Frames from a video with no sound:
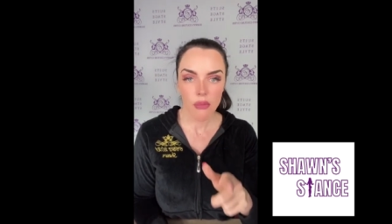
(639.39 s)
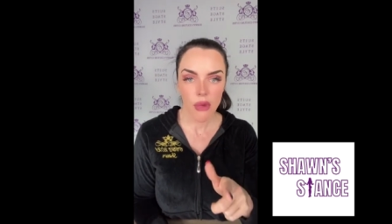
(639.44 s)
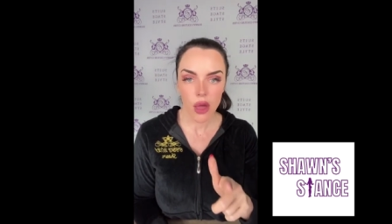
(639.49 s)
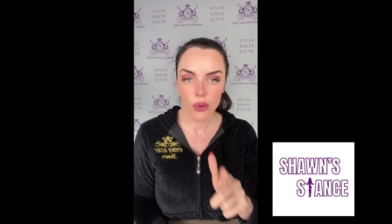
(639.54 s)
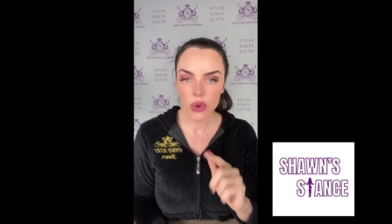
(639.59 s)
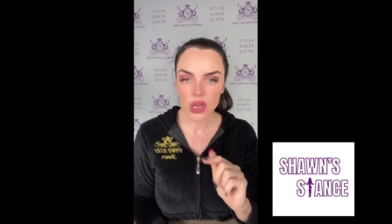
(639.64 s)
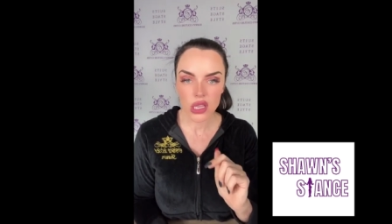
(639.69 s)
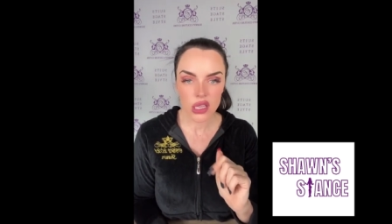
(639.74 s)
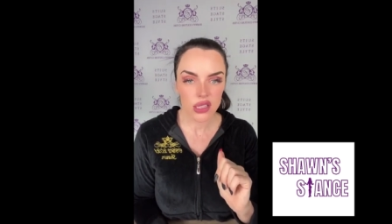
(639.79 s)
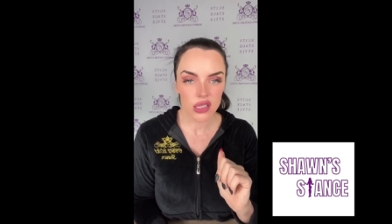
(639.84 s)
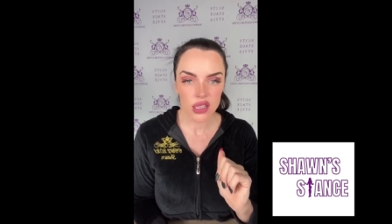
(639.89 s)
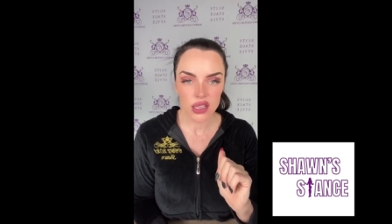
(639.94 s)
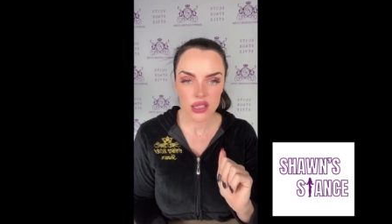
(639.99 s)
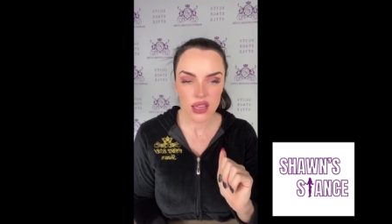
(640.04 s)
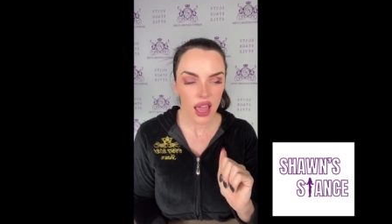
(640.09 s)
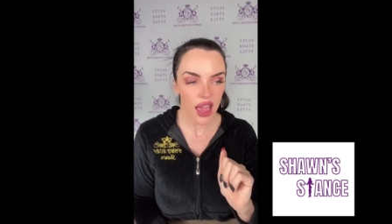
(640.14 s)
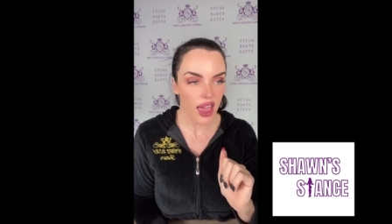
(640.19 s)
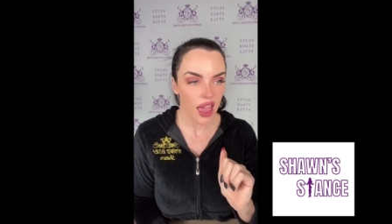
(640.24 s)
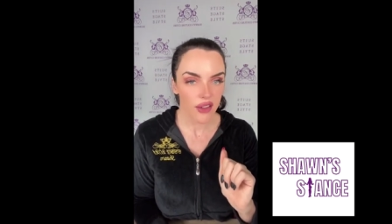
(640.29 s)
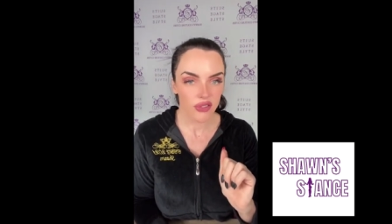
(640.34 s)
My
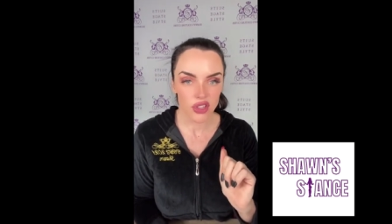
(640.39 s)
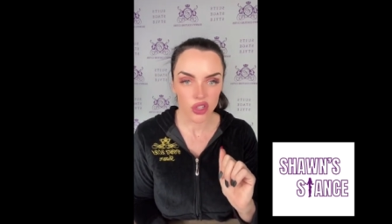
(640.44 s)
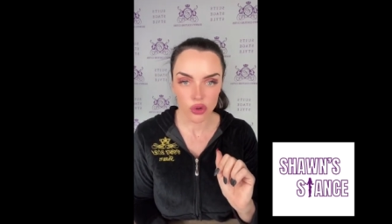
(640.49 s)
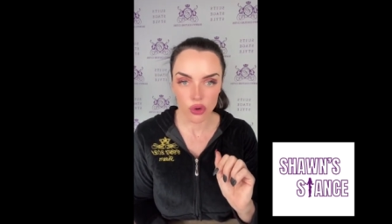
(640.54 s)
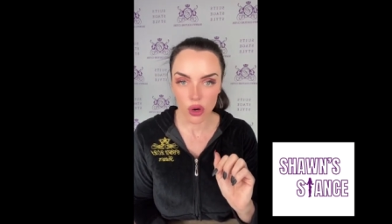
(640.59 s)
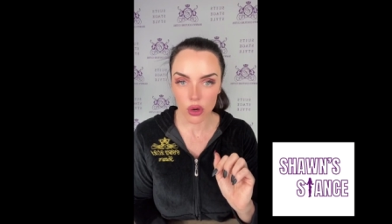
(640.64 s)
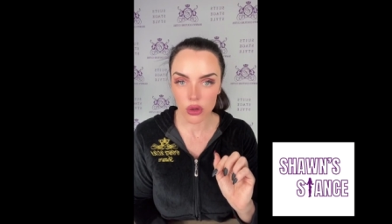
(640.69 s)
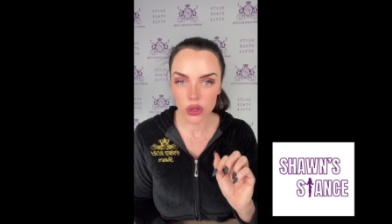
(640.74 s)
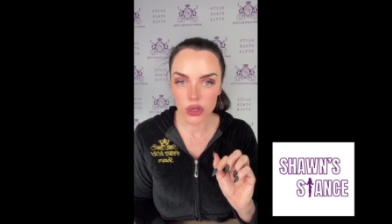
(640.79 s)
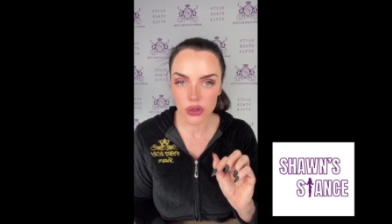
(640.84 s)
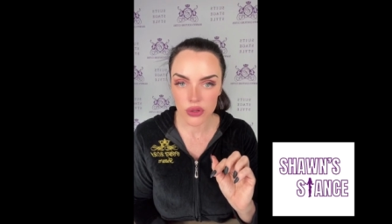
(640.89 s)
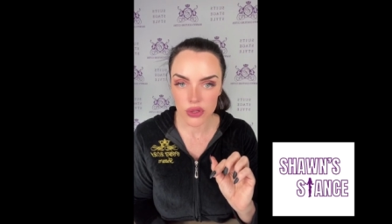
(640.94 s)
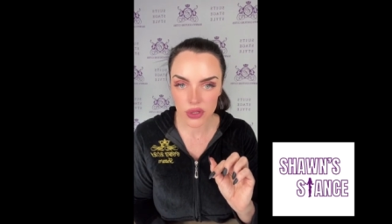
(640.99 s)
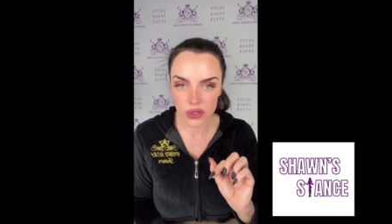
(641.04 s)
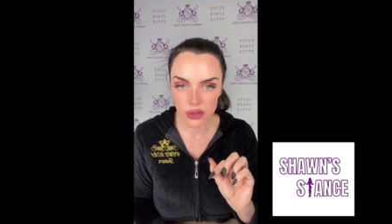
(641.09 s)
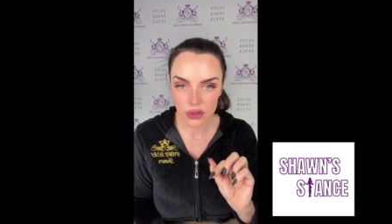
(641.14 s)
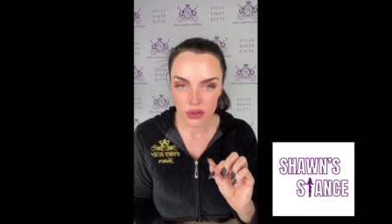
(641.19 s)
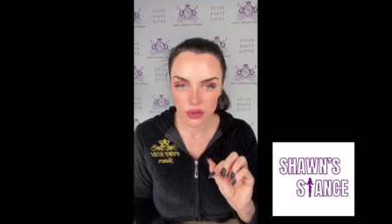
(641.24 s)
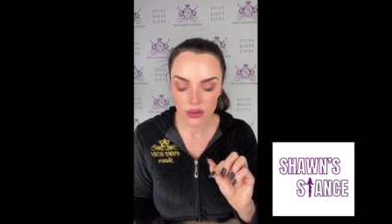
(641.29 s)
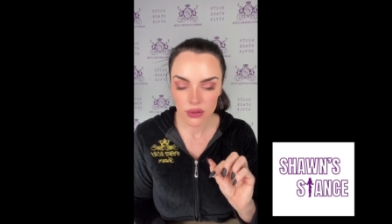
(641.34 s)
weaknesses, I have to grow
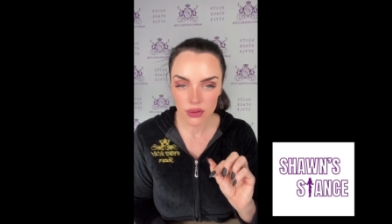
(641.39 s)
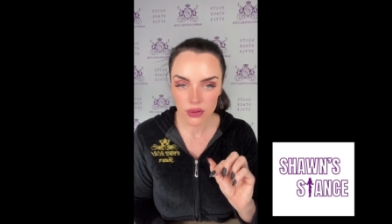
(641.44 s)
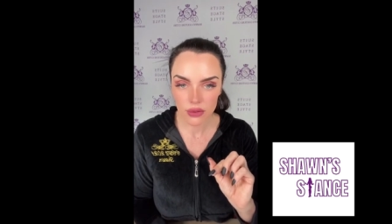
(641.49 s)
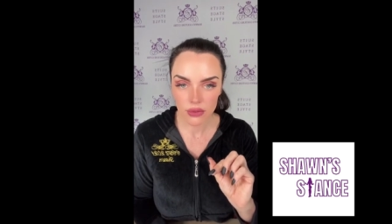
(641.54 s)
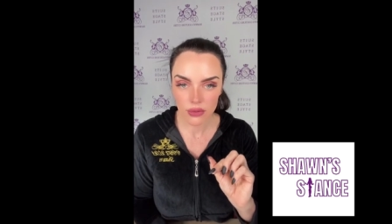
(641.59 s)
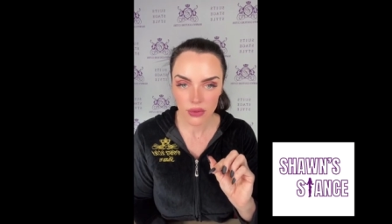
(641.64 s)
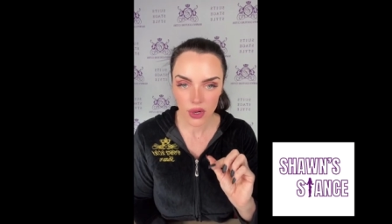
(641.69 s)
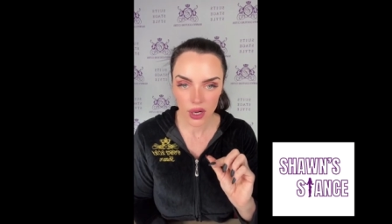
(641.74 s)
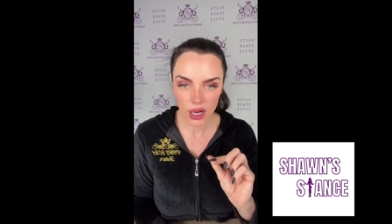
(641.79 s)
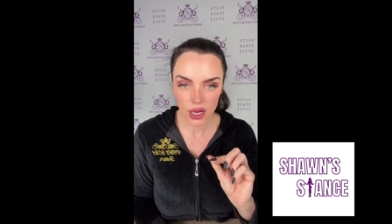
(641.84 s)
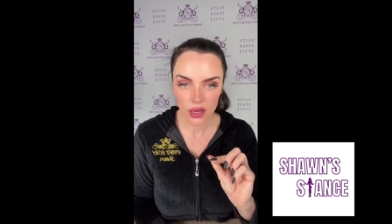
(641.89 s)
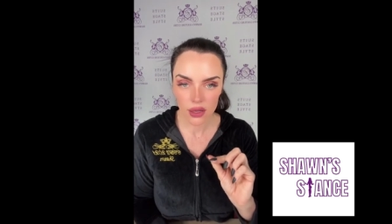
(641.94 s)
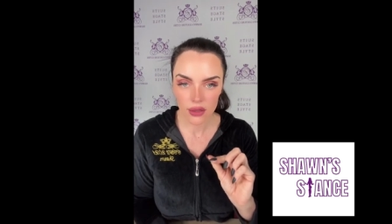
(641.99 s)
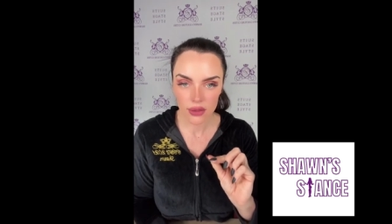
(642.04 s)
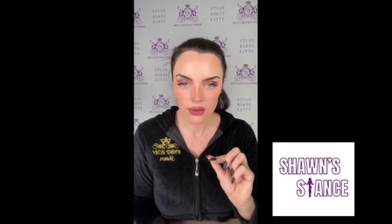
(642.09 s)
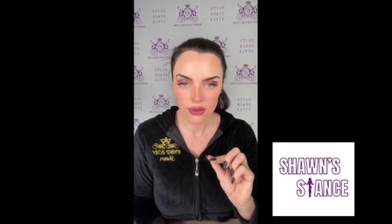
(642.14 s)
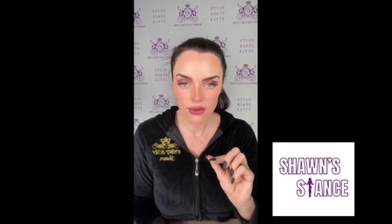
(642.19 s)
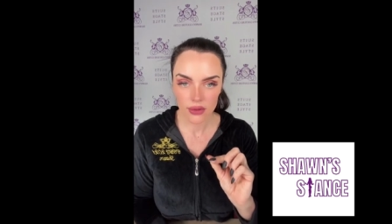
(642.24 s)
glutes, right?